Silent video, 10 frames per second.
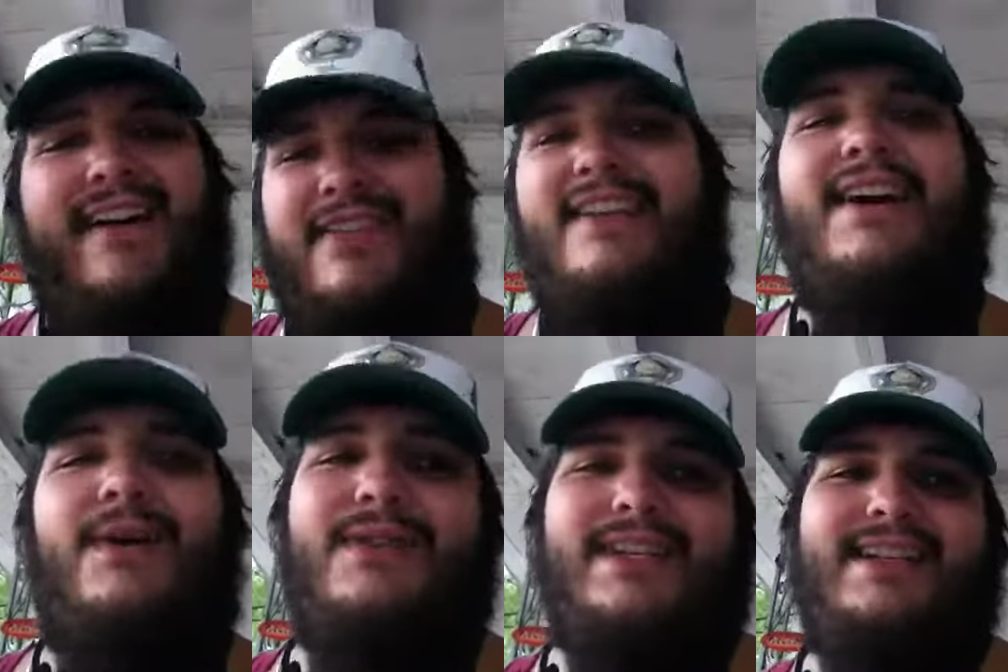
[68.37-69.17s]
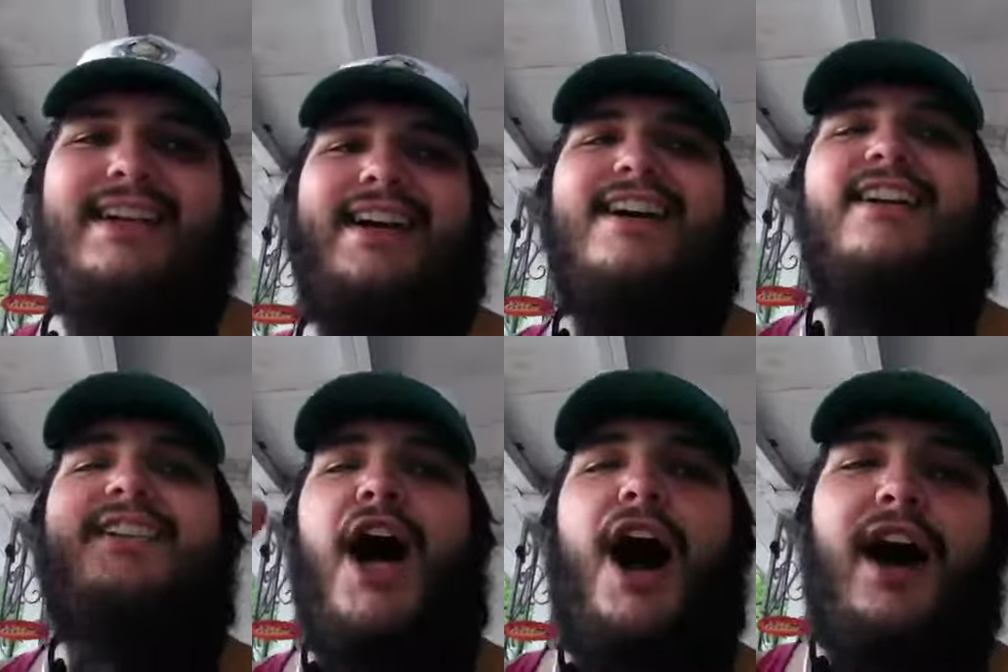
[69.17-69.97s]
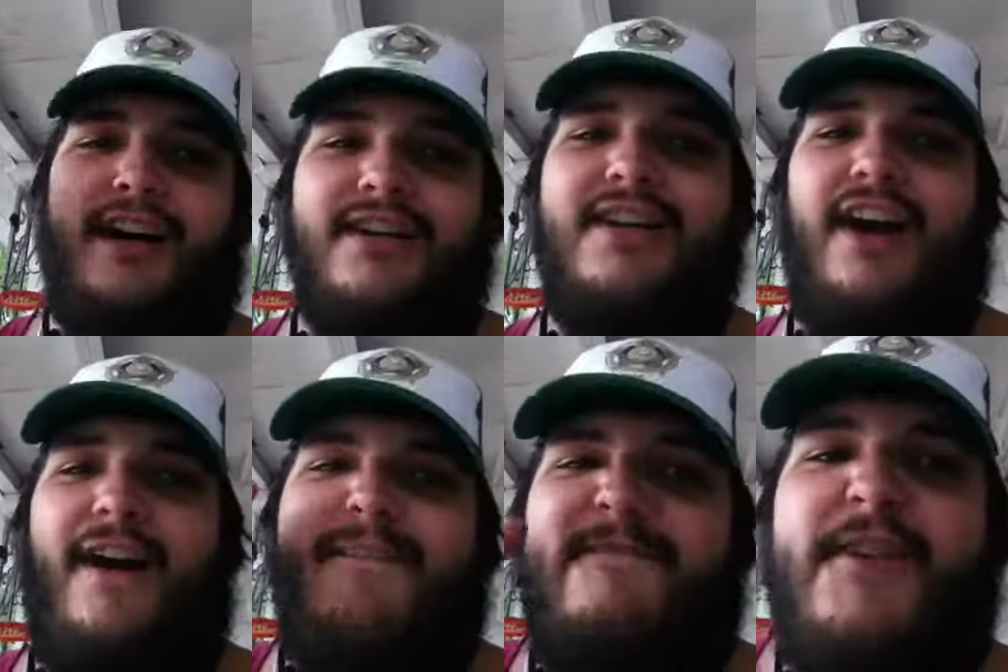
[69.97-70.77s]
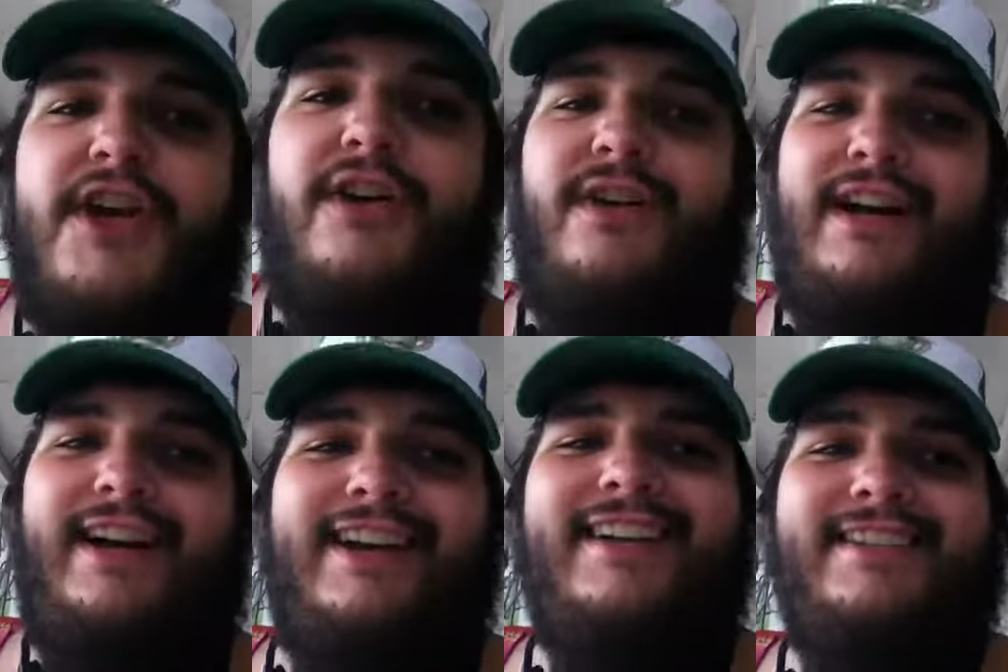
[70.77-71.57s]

the only, Kung Fury.